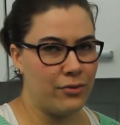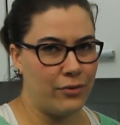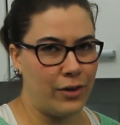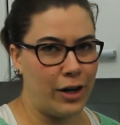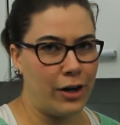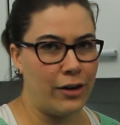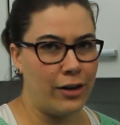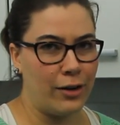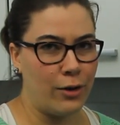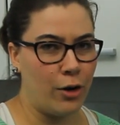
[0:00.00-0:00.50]

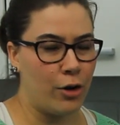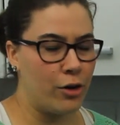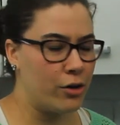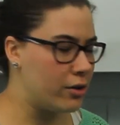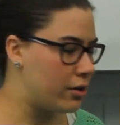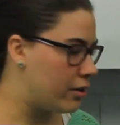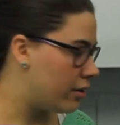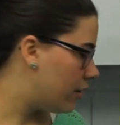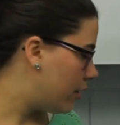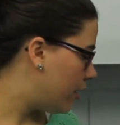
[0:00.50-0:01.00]
very
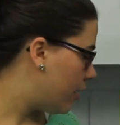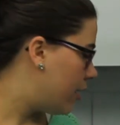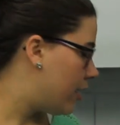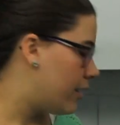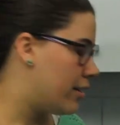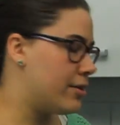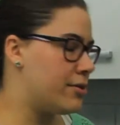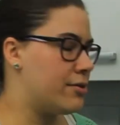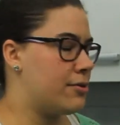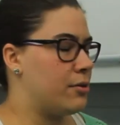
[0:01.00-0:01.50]
long.
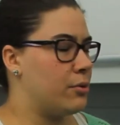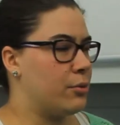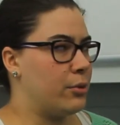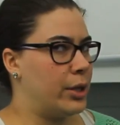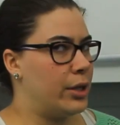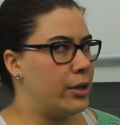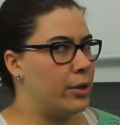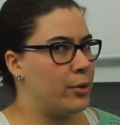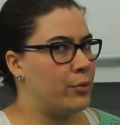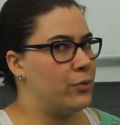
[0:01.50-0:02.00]
So
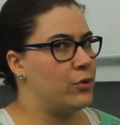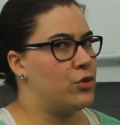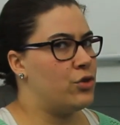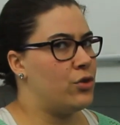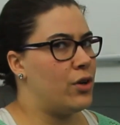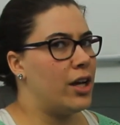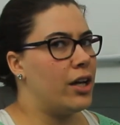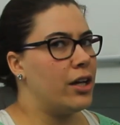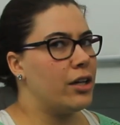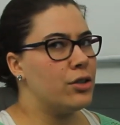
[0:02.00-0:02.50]
we are
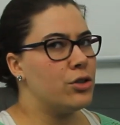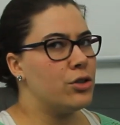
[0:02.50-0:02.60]
trying